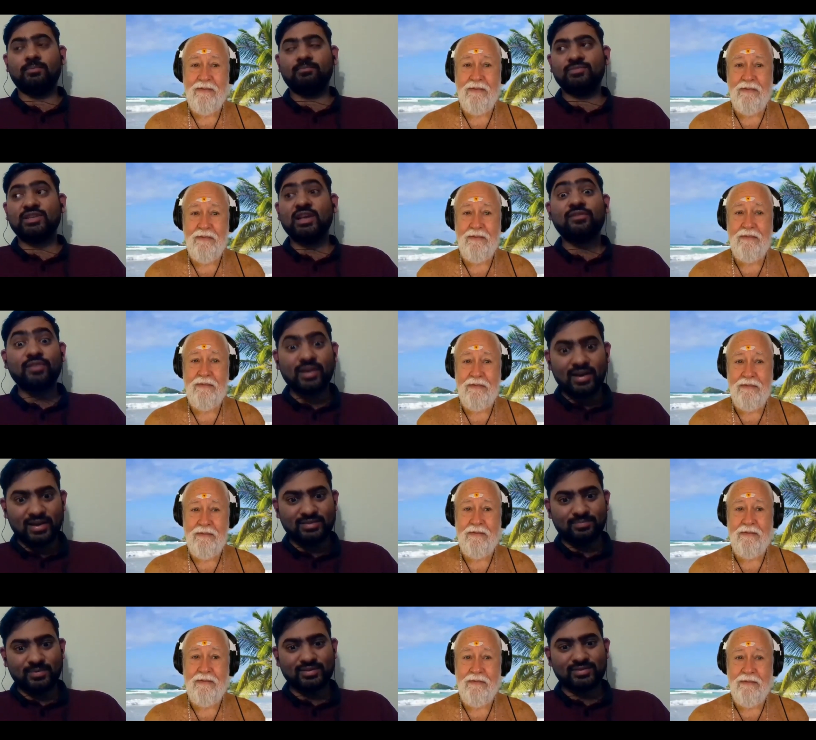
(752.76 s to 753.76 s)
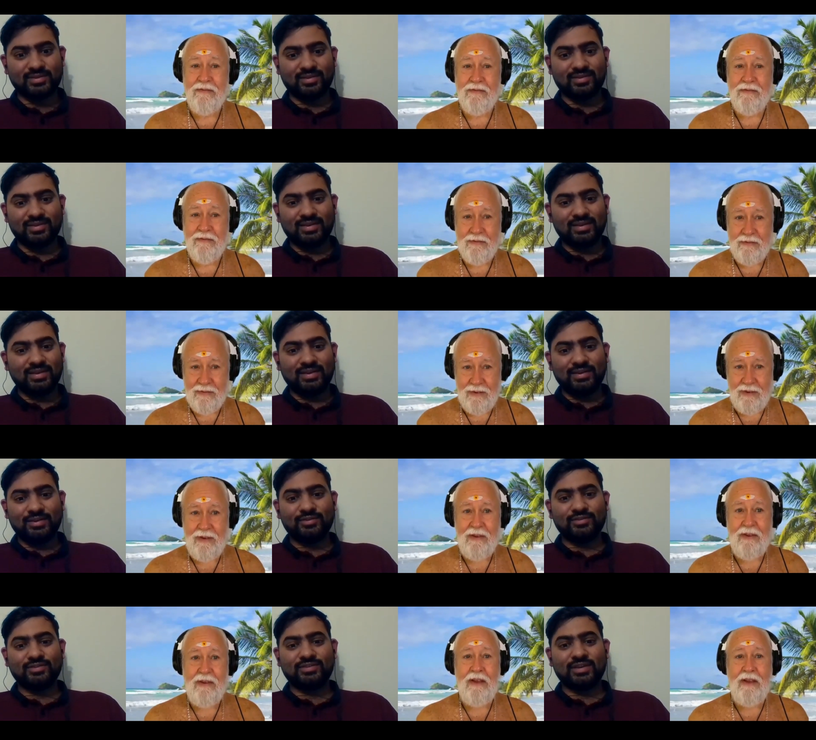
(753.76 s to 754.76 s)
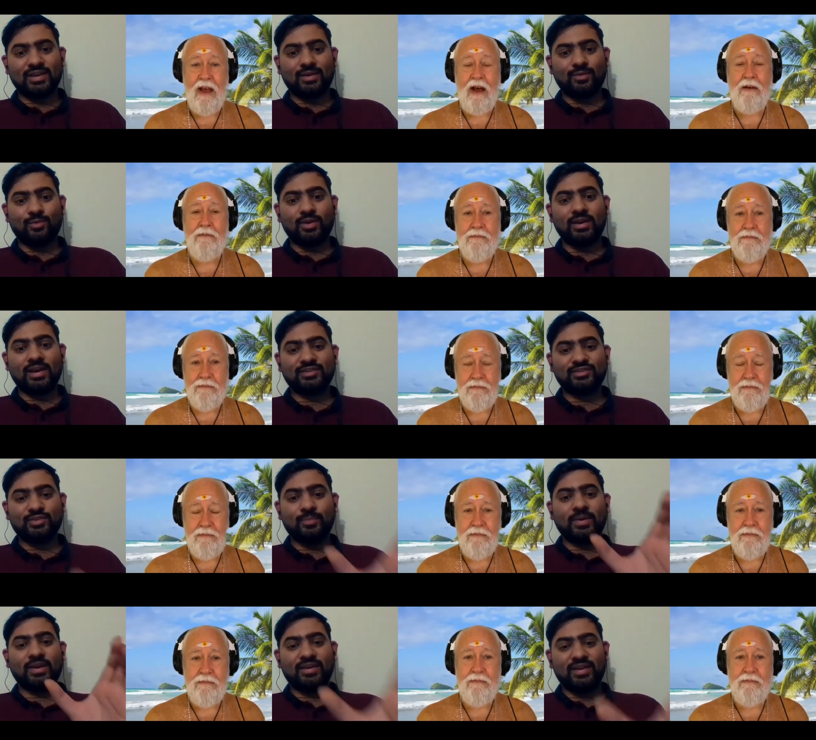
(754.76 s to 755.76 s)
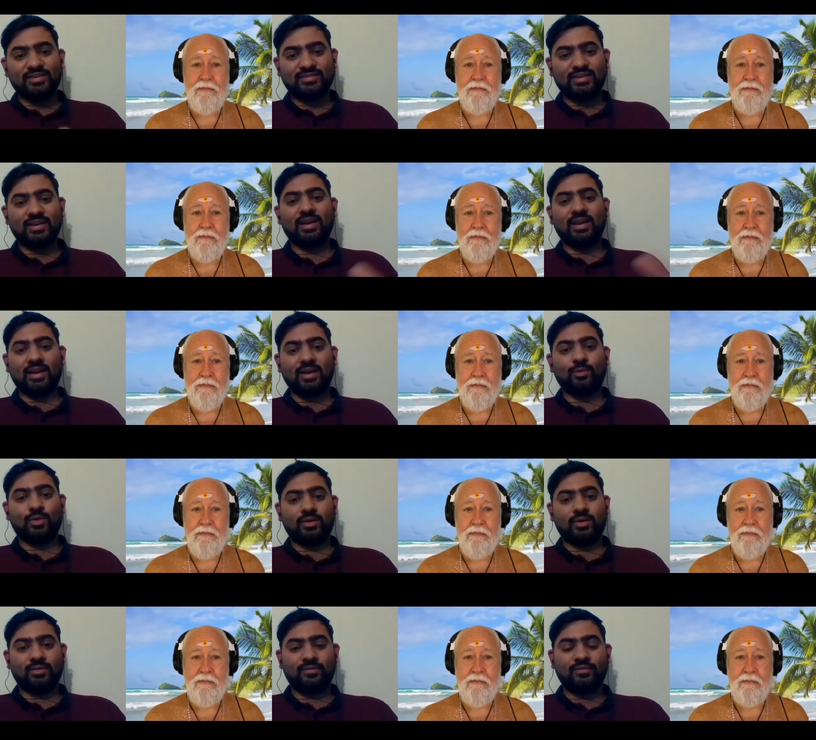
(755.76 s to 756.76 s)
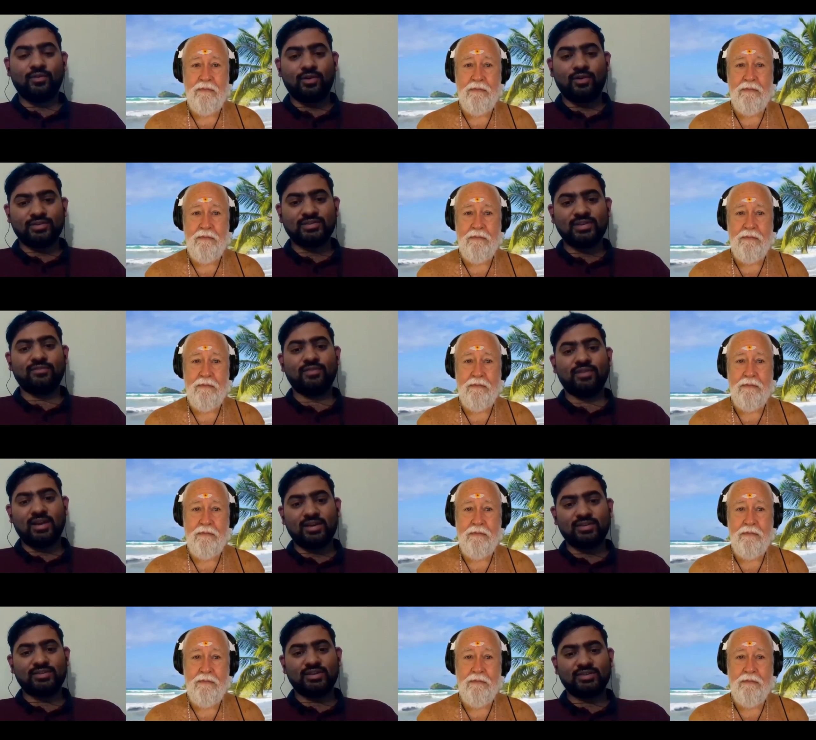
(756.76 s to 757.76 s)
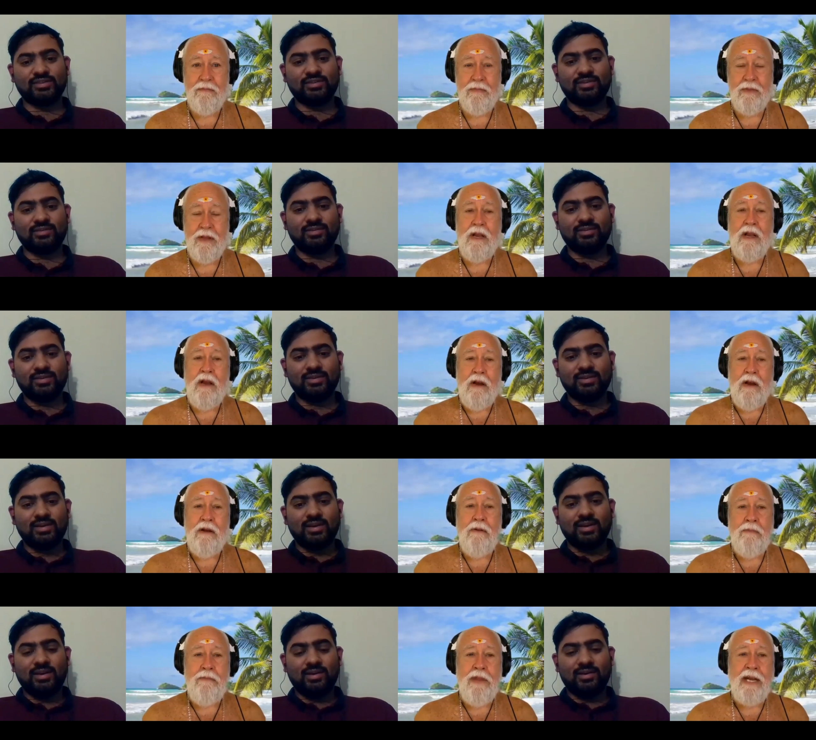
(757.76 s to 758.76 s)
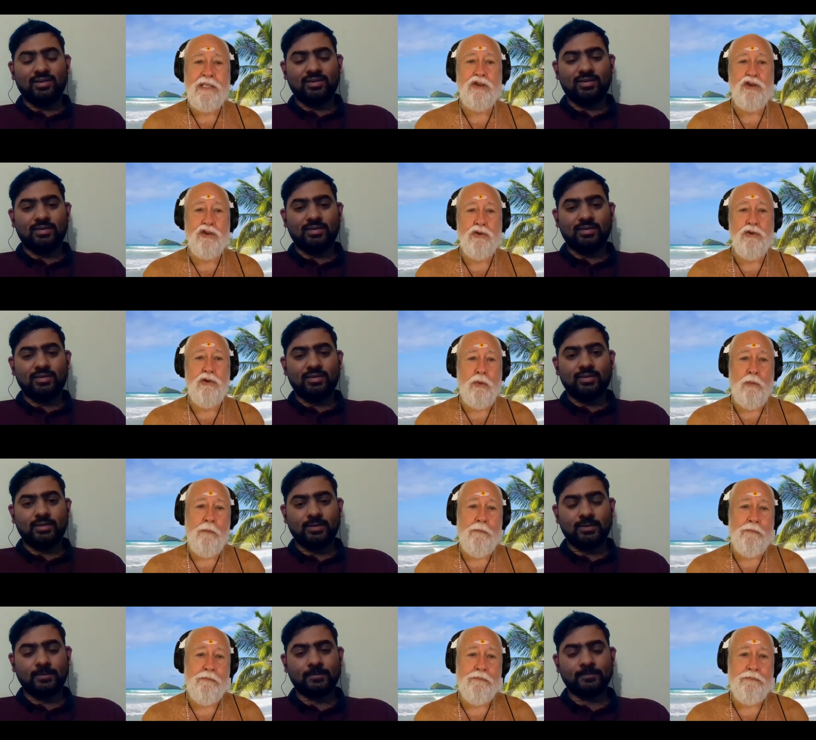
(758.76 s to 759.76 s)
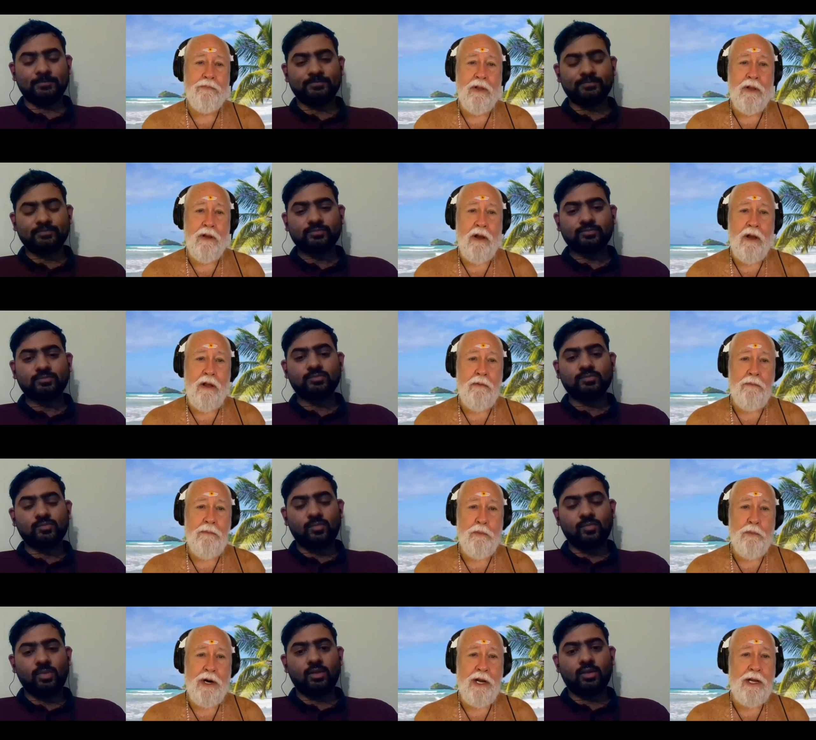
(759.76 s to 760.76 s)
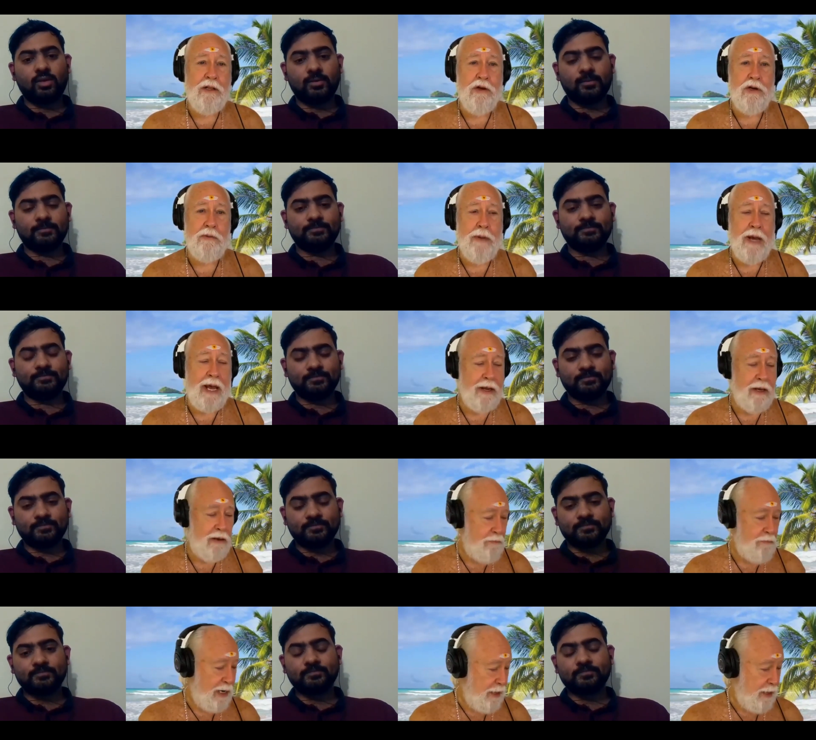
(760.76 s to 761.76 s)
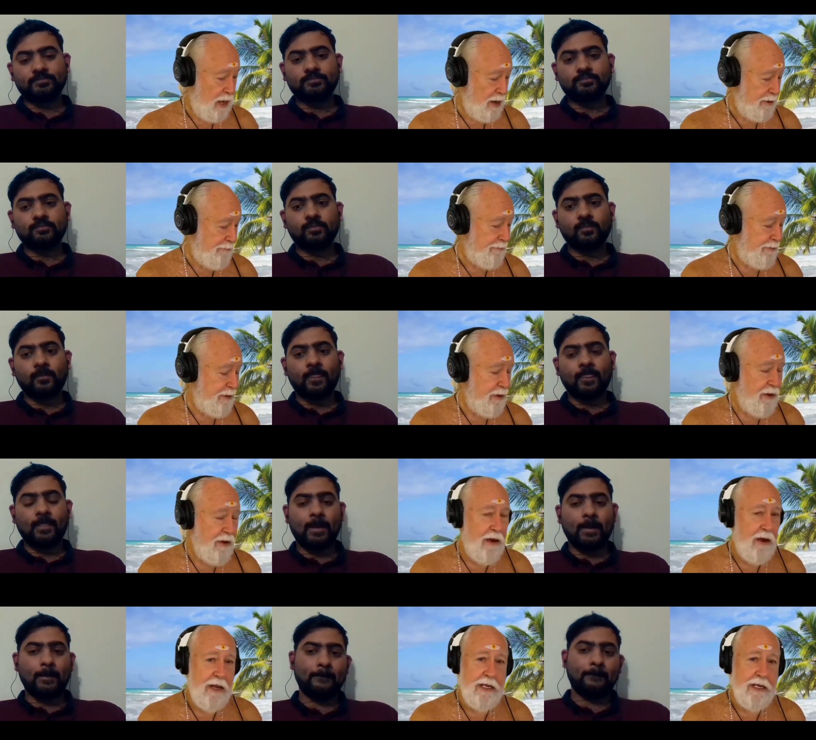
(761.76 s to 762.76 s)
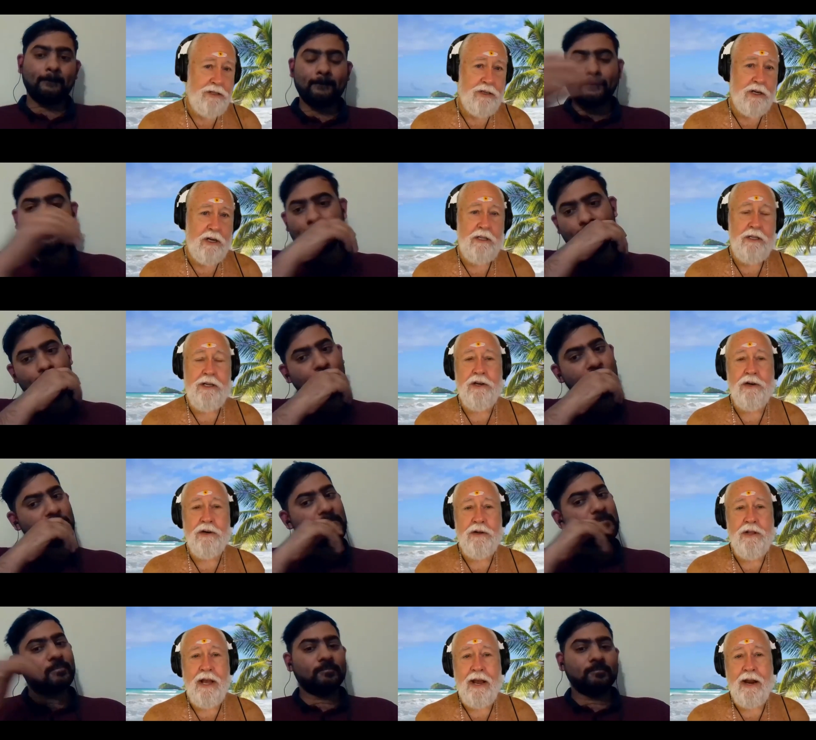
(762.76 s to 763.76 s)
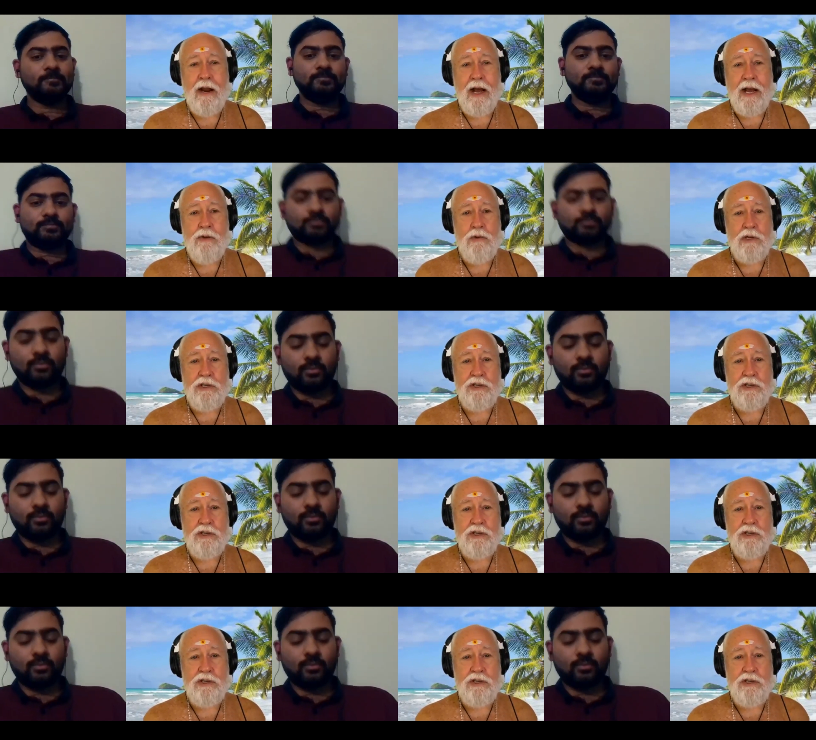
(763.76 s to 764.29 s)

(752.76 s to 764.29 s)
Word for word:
Speaker 1: a self realized person. Yeah. They, one has to be destined and one for self-realization.
Speaker 2: That's true. Uh, when I look back on my life, it's clear that I was